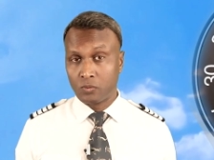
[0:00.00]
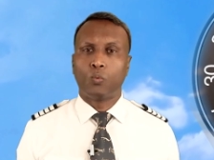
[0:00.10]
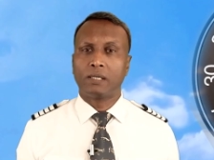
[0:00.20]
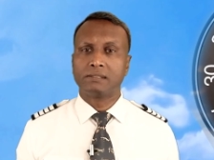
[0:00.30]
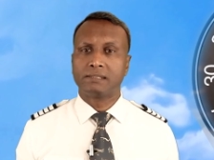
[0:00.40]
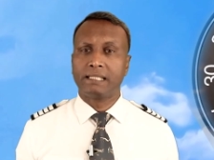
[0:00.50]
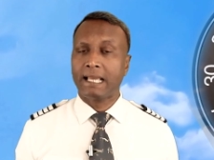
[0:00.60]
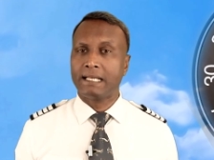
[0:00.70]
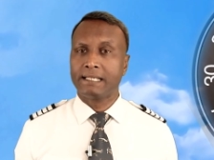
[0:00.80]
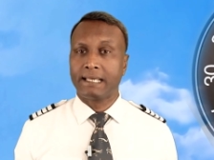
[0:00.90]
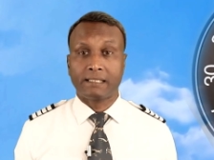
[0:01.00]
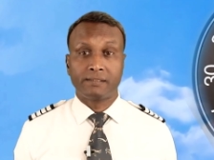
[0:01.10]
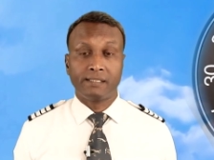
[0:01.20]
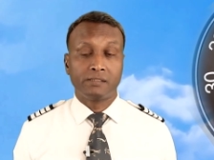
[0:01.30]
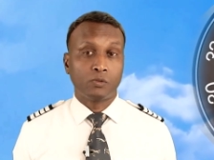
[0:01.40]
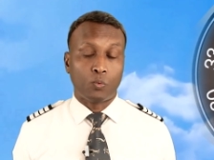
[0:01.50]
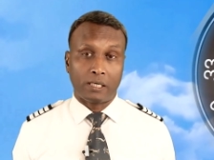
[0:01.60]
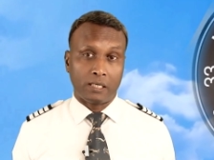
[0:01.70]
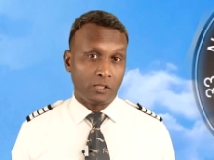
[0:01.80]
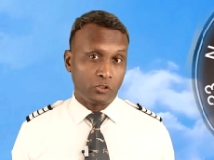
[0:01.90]
once the heading exceeds
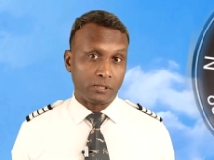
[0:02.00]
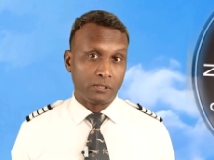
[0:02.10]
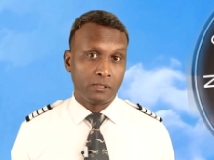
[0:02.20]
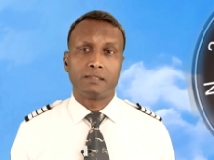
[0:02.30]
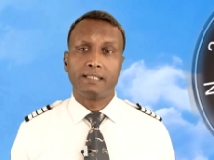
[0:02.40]
100.